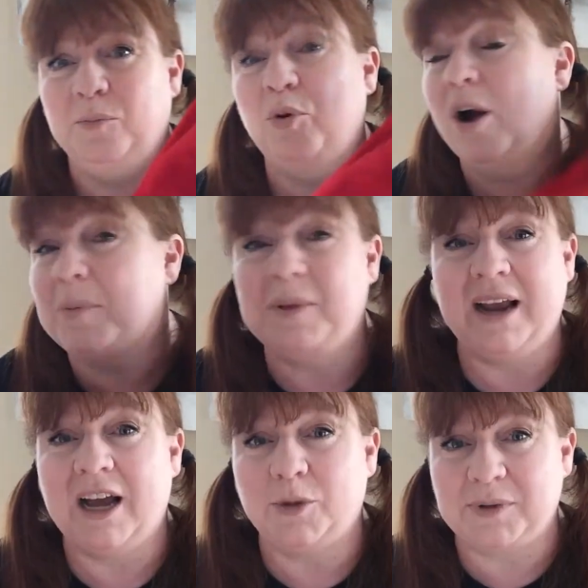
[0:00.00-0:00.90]
probably
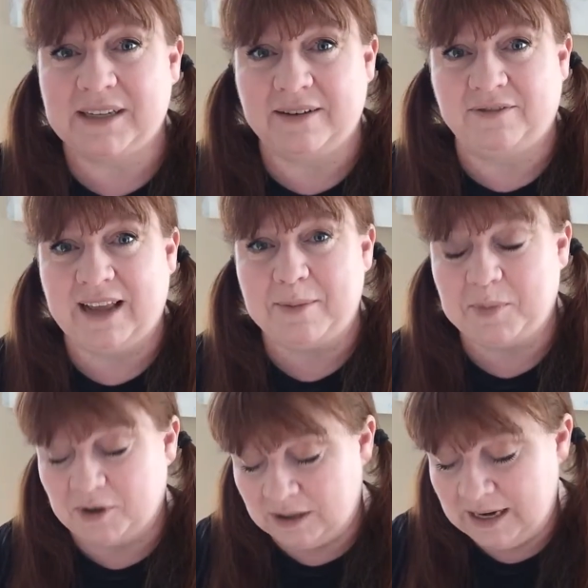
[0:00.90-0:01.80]
100%
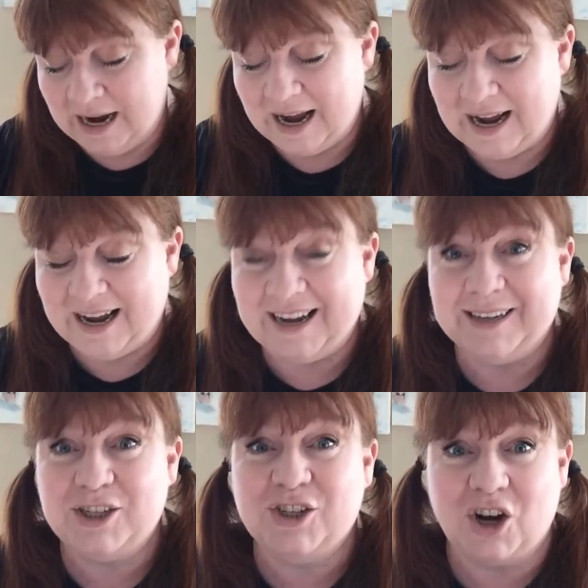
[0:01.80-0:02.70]
flammable
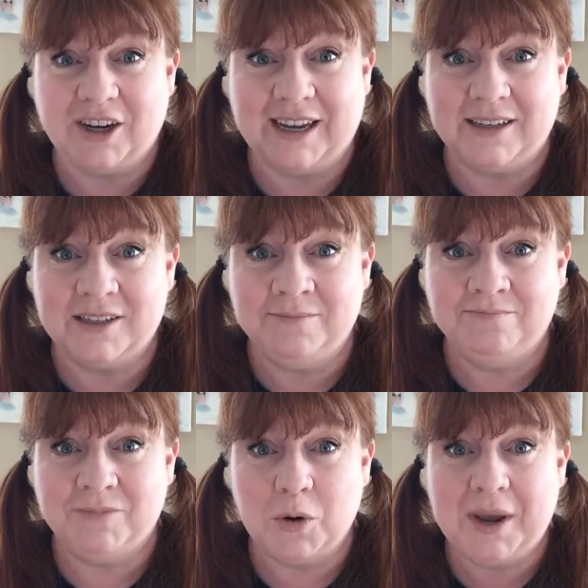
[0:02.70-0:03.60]
stockings.
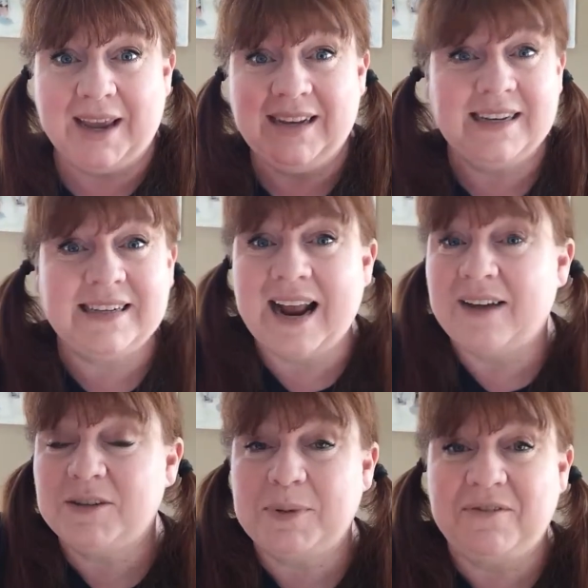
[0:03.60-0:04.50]
Okay, it doesn't
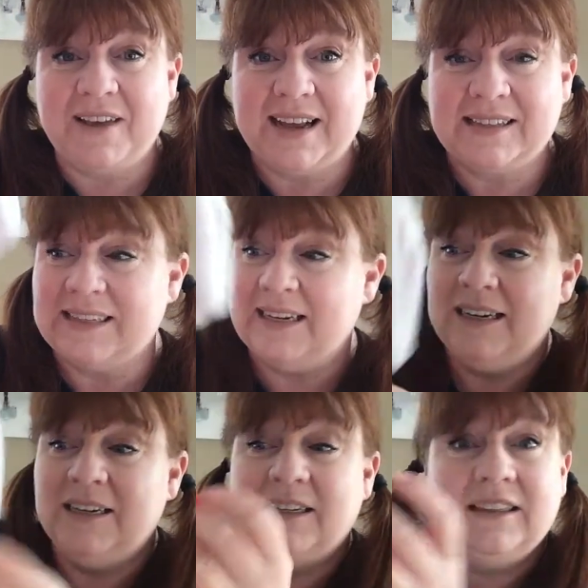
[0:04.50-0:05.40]
have to be
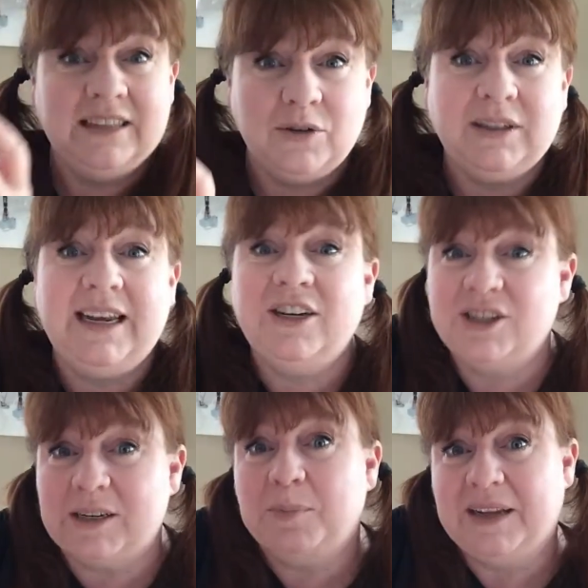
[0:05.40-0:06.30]
fancy. Literally
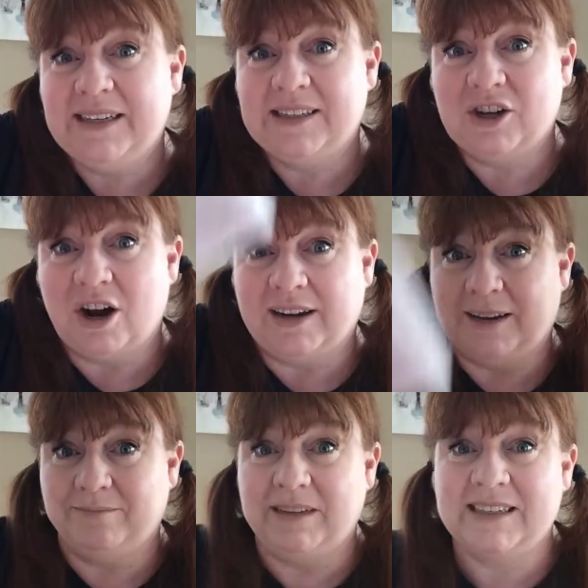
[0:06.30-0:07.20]
just a plain
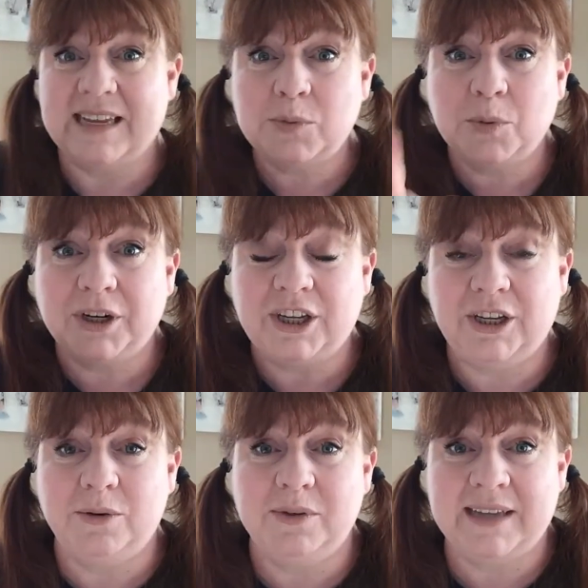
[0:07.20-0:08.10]
stocking, because that's what we're going to
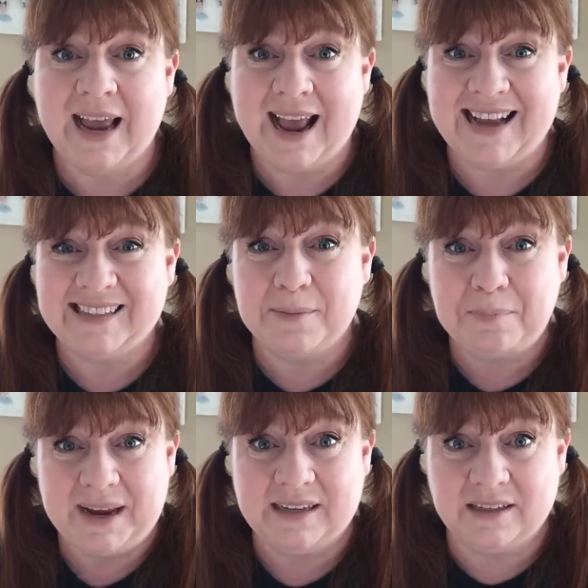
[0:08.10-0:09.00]
use as the
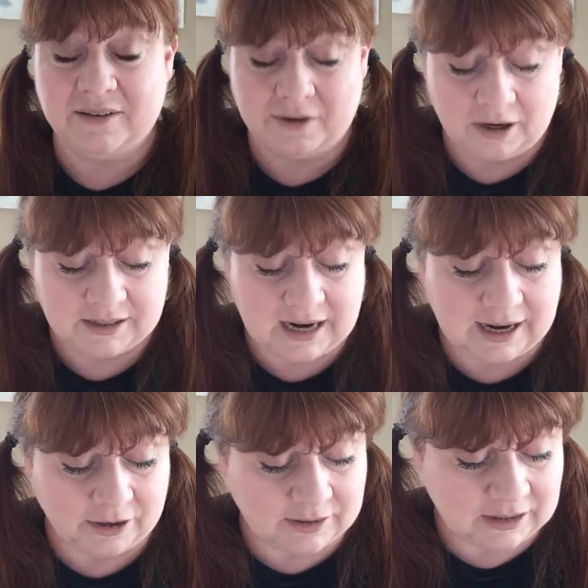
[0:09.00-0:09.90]
base of our
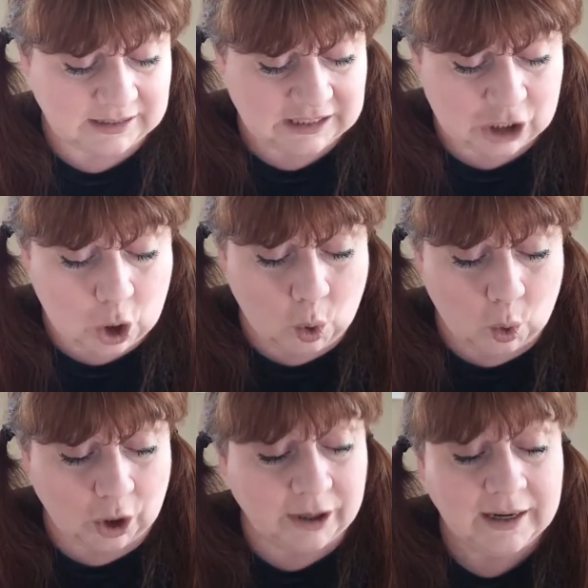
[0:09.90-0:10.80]
entire
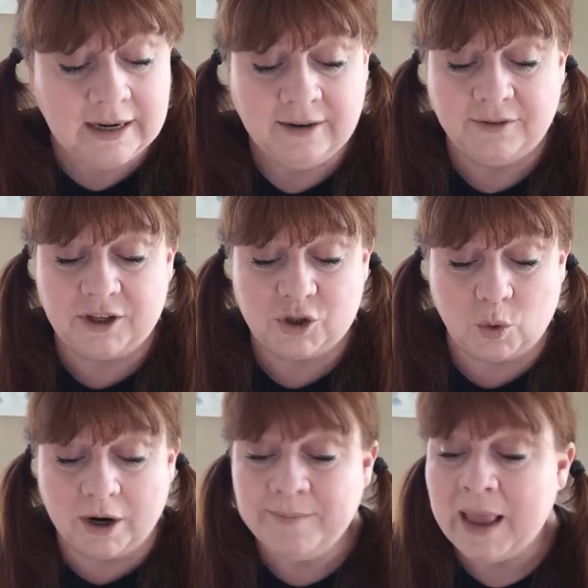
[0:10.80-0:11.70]
decor for the
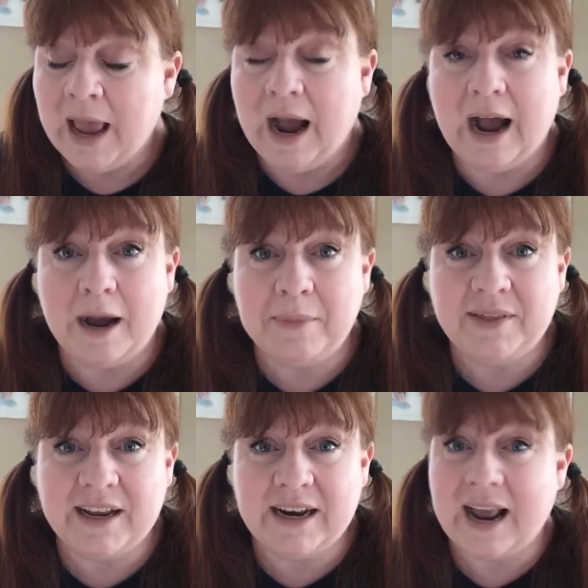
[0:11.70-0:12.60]
door.
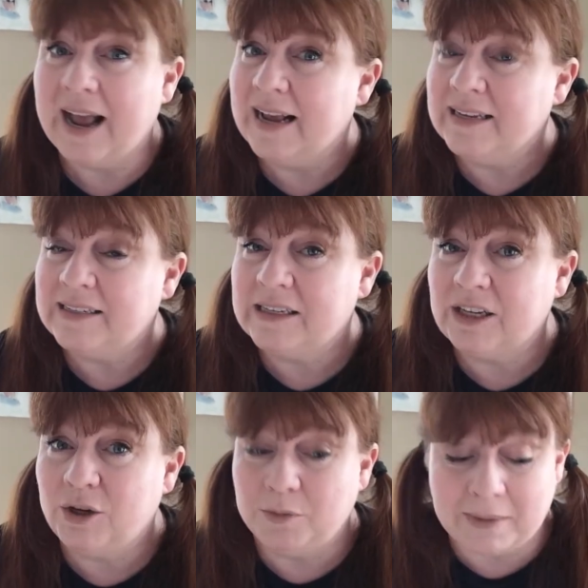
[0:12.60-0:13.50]
Then, as
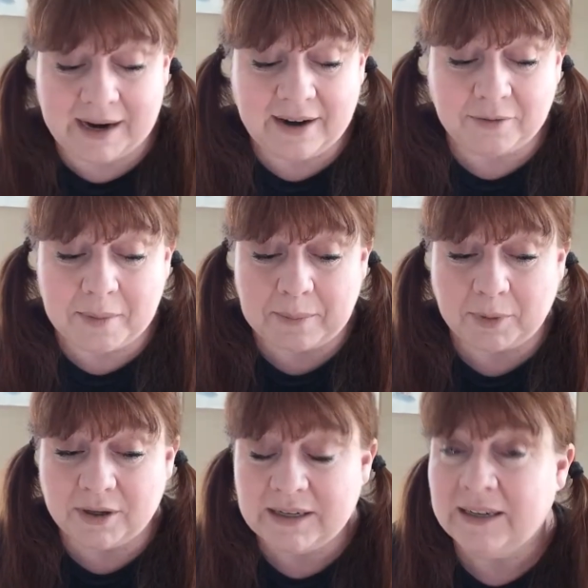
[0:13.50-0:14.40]
you might have
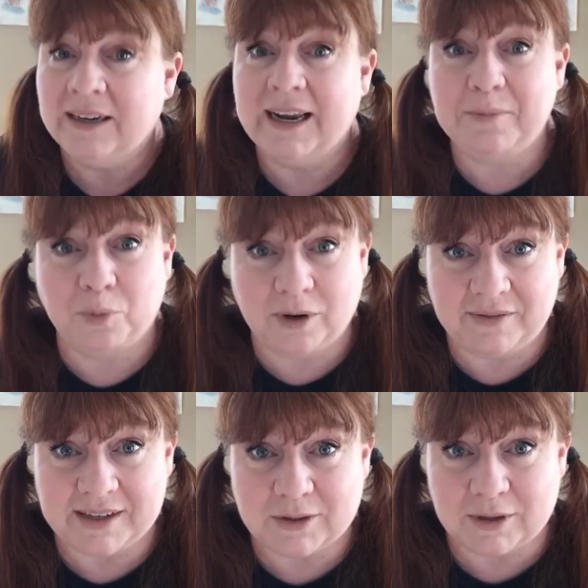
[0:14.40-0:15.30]
remembered in
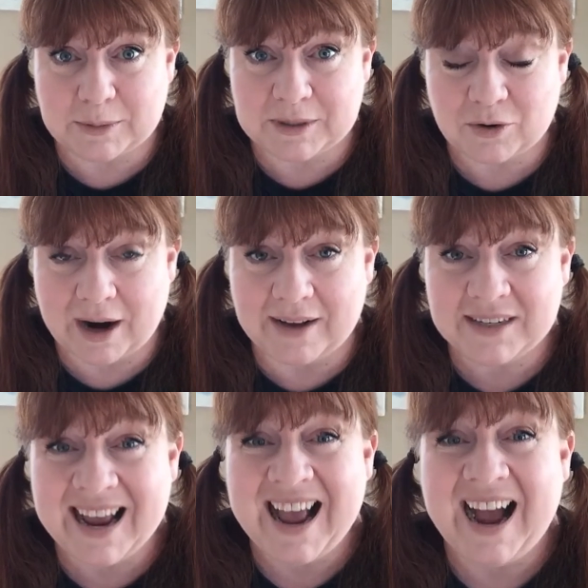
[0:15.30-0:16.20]
previous Christmas
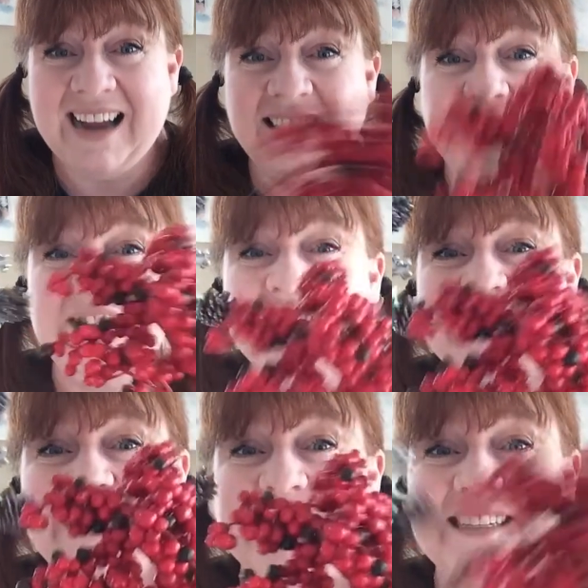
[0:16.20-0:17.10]
crafts, I love these
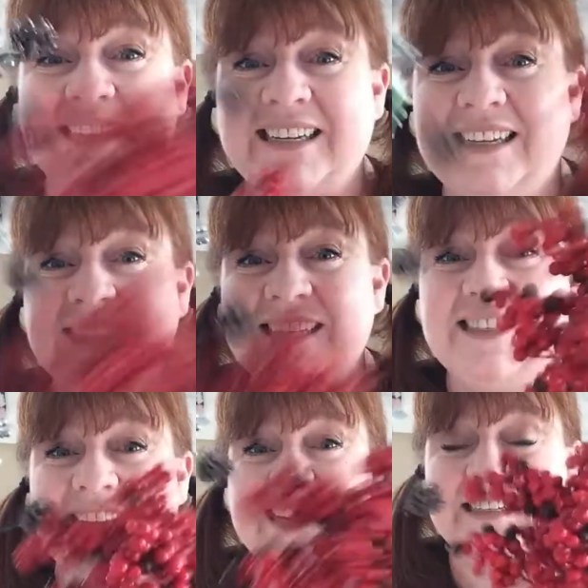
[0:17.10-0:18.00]
things.
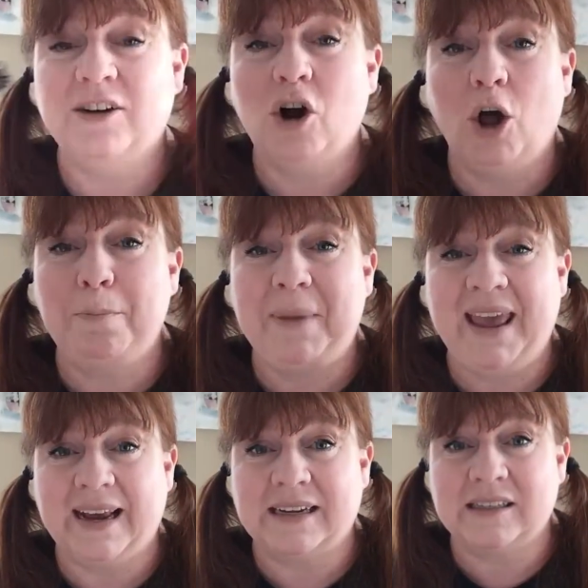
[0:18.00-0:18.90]
These things, they're called
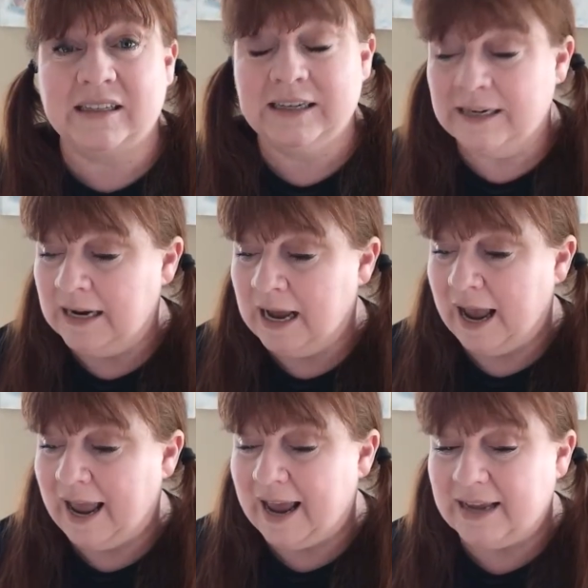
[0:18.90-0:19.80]
picks.
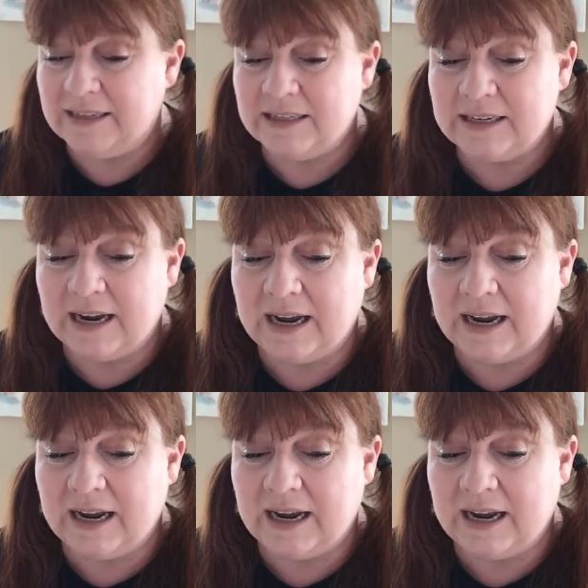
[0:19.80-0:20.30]
And